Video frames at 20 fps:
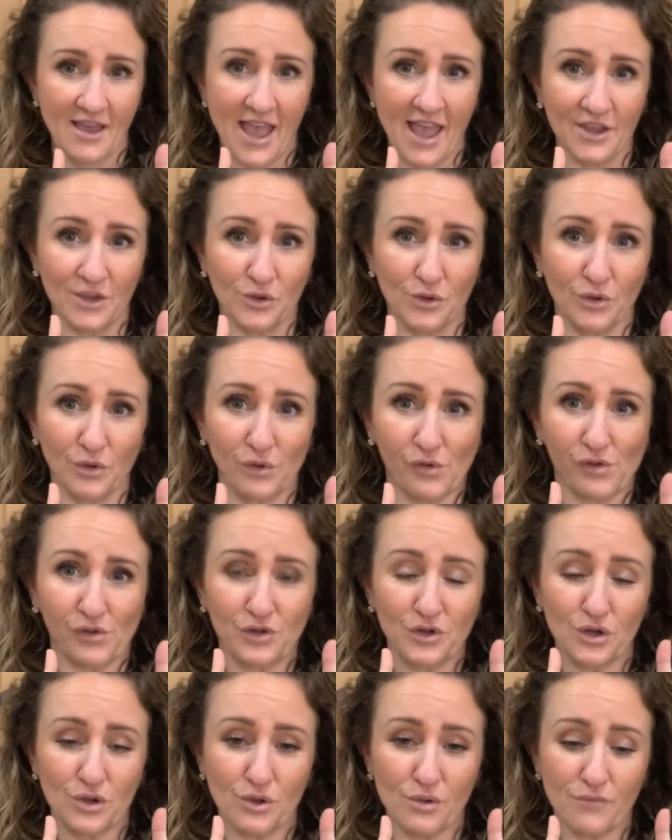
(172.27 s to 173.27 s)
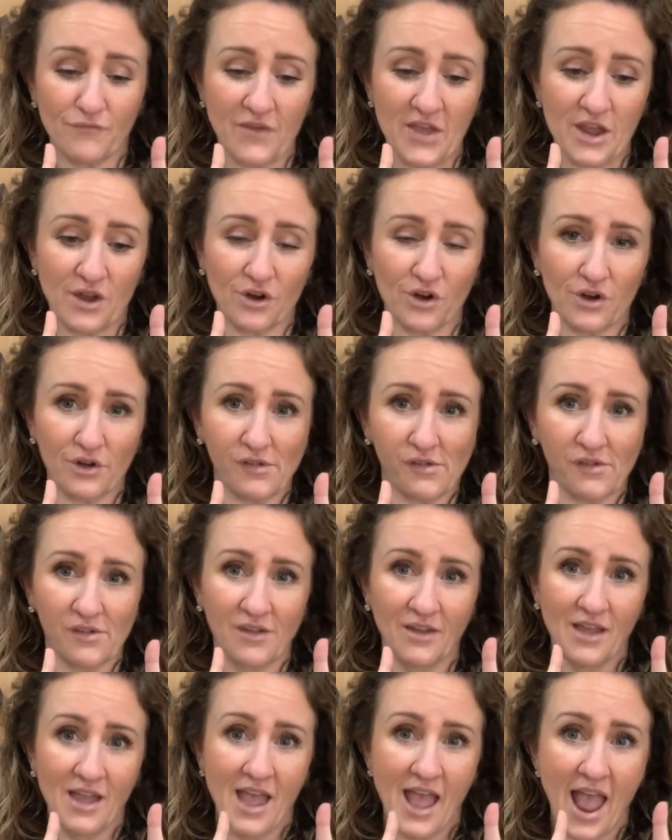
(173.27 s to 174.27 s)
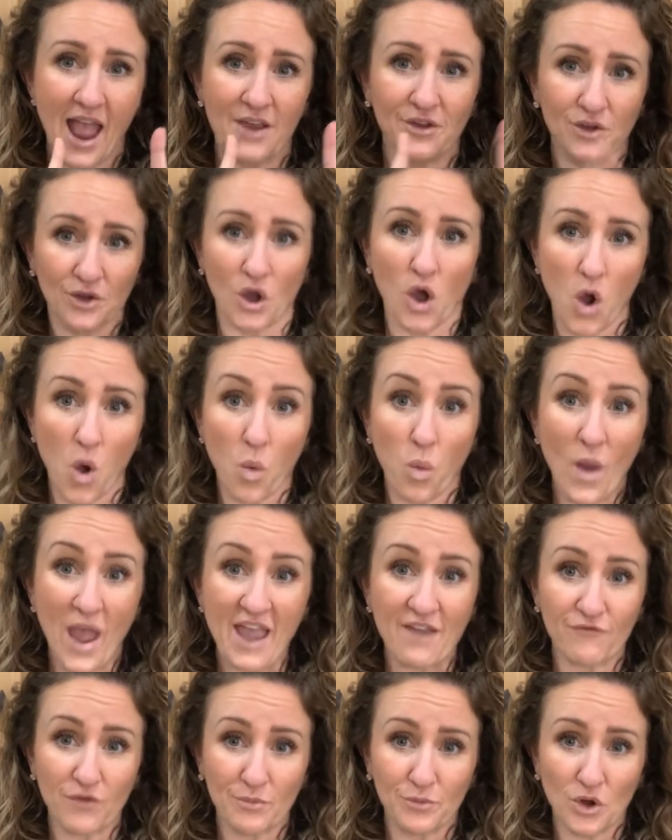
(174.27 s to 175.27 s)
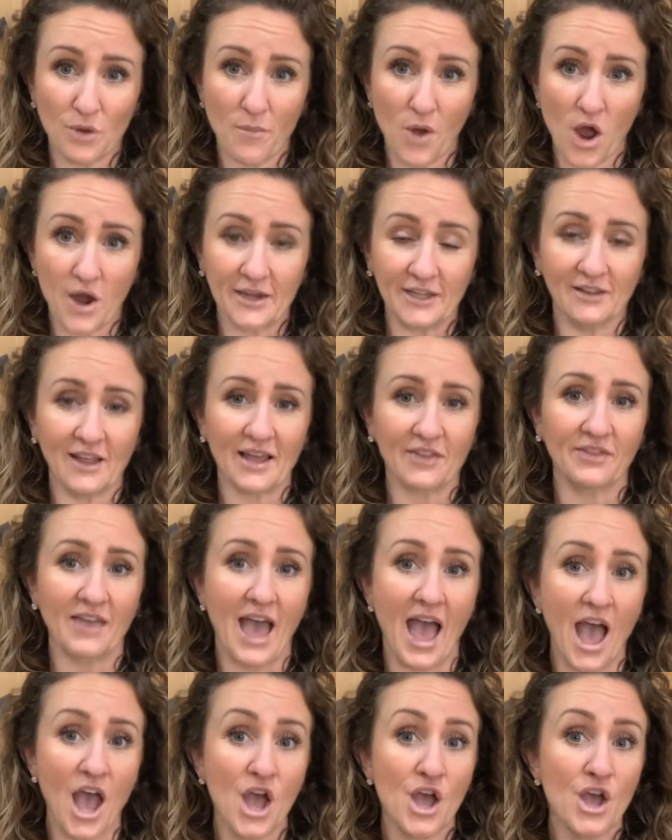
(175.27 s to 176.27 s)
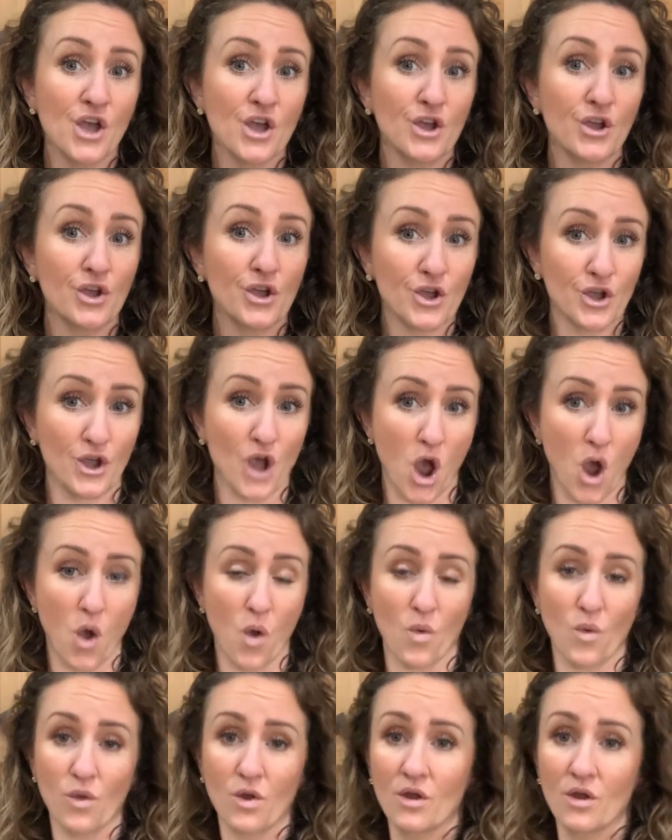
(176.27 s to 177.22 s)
You use 2 fingers and you go away from your body like that. Go.